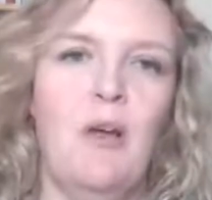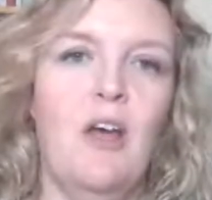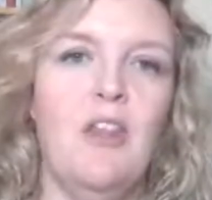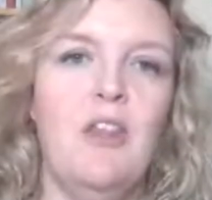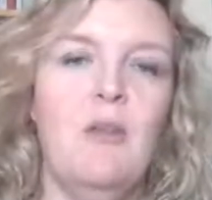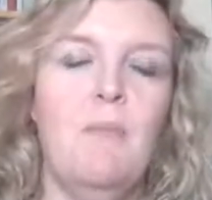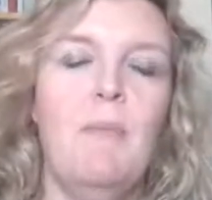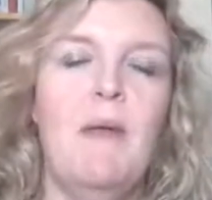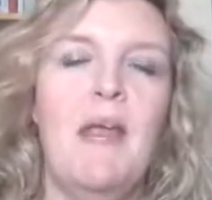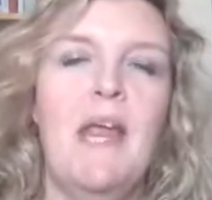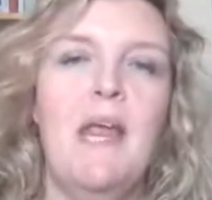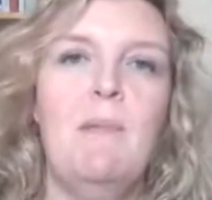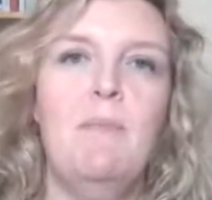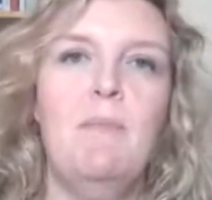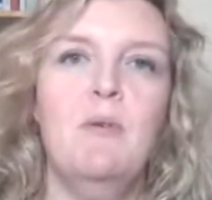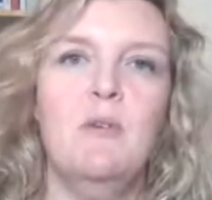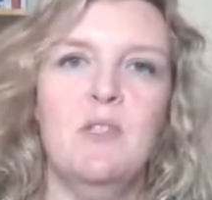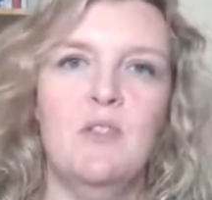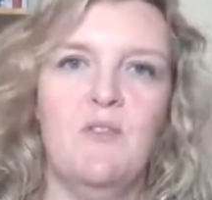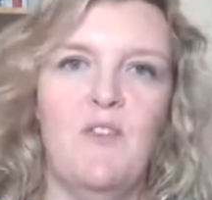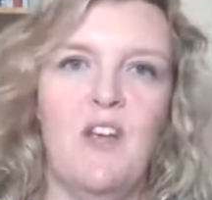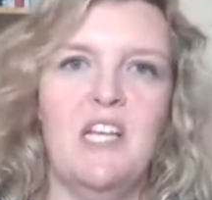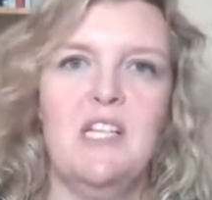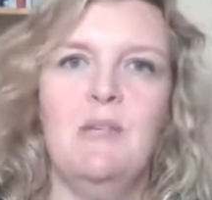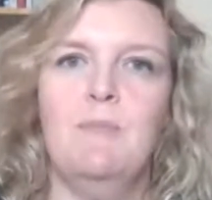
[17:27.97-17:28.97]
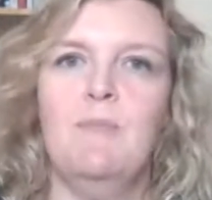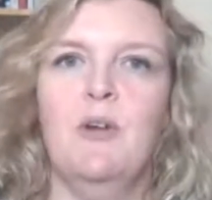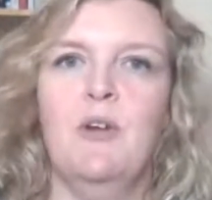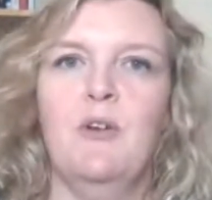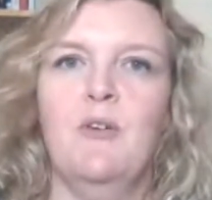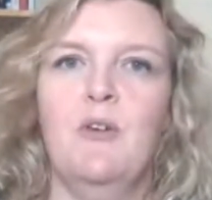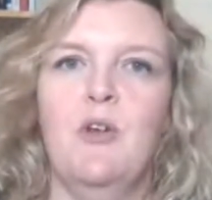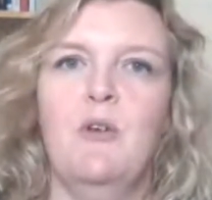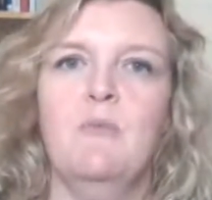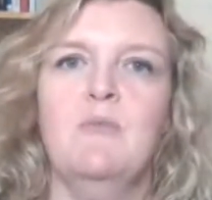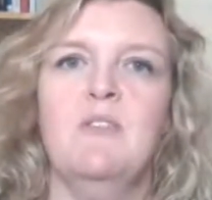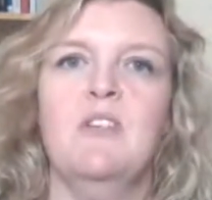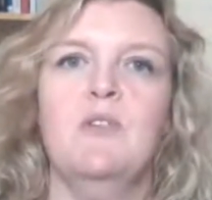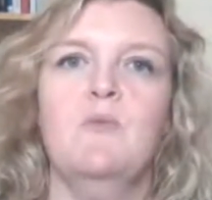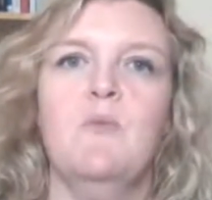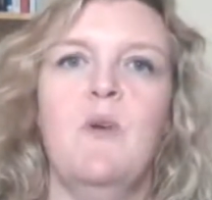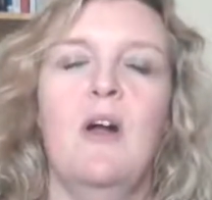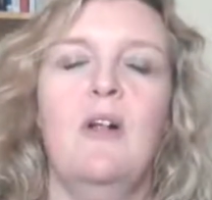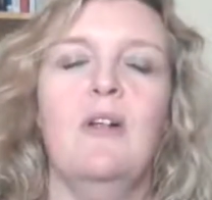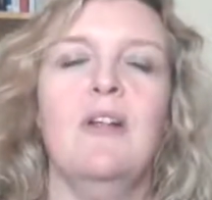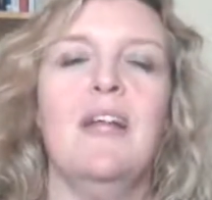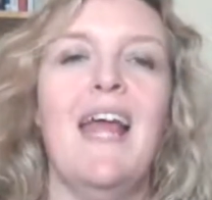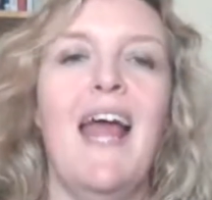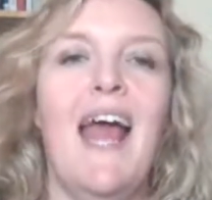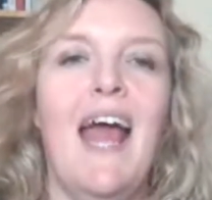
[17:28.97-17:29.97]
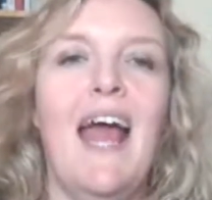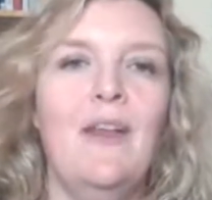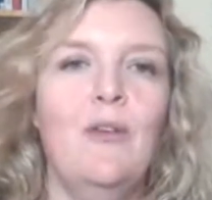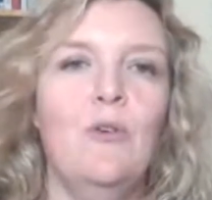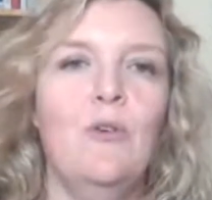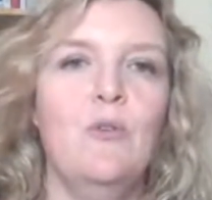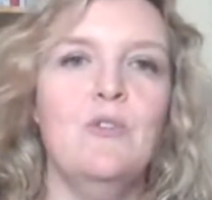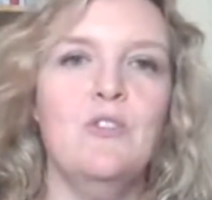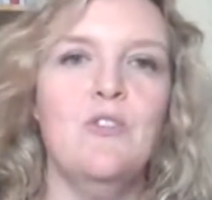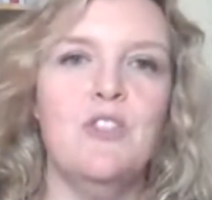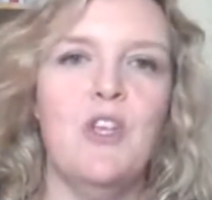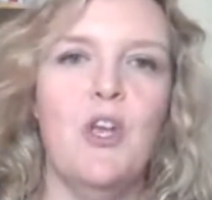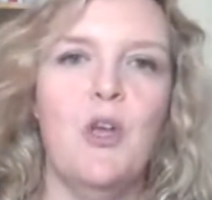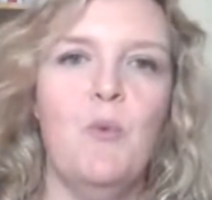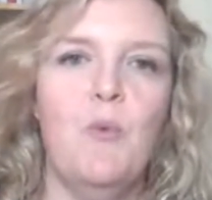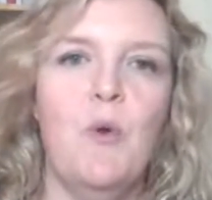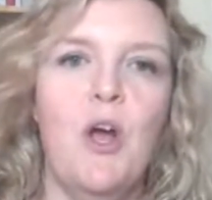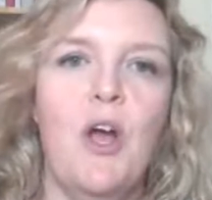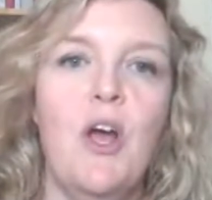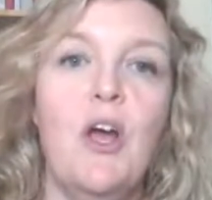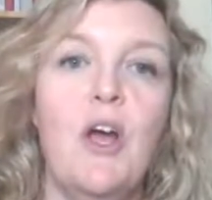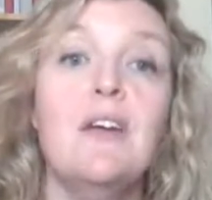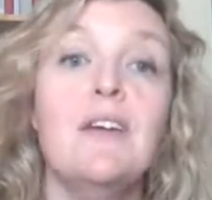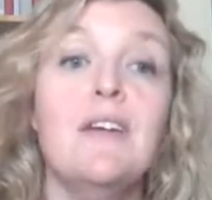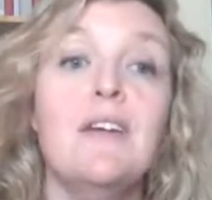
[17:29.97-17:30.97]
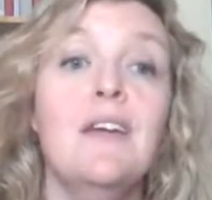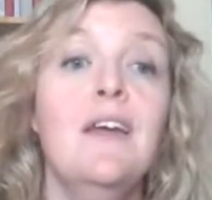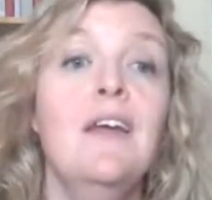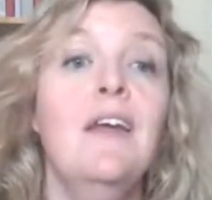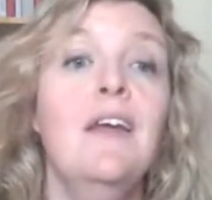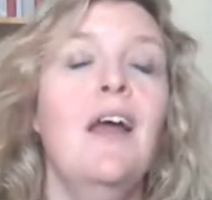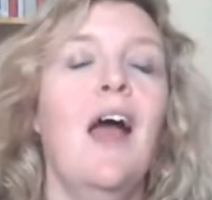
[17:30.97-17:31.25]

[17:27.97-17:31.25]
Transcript: people's Facebook groups as well can also work,